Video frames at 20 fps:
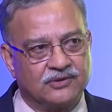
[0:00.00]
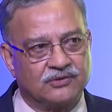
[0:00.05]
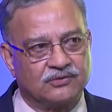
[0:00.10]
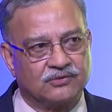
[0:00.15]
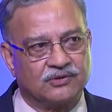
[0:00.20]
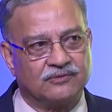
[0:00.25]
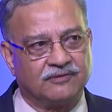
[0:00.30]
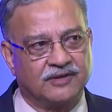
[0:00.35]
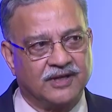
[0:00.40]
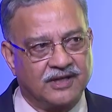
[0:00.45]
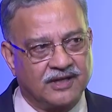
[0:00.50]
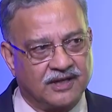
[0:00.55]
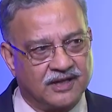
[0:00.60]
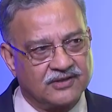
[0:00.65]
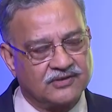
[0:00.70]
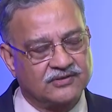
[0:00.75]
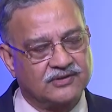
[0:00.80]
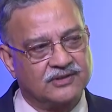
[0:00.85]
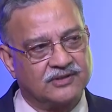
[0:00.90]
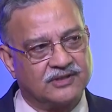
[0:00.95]
So if I
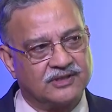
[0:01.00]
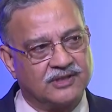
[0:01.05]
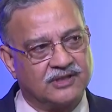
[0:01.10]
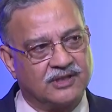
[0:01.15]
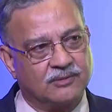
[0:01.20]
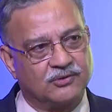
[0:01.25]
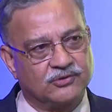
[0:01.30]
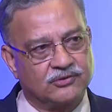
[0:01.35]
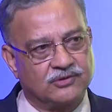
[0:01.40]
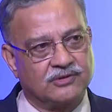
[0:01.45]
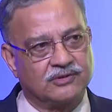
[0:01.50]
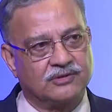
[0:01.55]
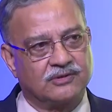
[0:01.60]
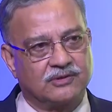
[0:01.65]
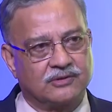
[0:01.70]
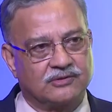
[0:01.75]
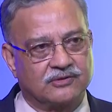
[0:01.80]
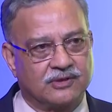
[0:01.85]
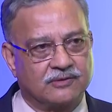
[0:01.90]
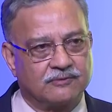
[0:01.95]
ask the
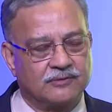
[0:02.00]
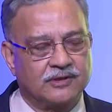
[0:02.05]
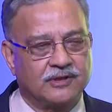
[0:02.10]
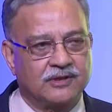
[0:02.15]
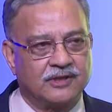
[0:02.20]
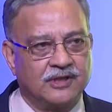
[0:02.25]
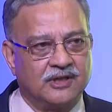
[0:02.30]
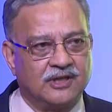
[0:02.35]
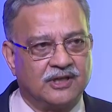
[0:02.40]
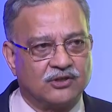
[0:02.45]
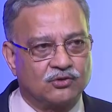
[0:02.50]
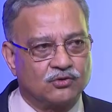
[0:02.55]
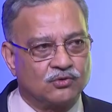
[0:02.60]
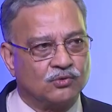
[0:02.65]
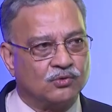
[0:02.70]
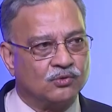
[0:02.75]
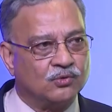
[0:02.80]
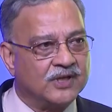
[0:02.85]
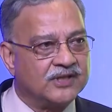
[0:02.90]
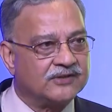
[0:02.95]
Amazon server as
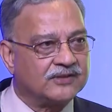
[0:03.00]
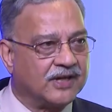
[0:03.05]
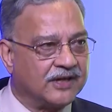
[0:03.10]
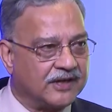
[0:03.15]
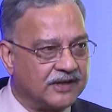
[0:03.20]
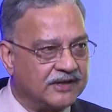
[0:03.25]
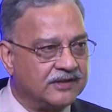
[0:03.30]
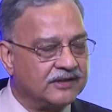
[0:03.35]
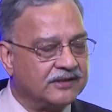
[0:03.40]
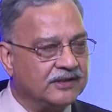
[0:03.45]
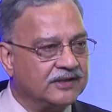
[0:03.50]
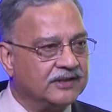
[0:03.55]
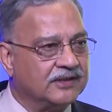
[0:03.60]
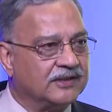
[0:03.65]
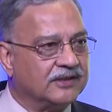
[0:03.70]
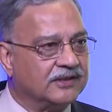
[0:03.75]
to who has hired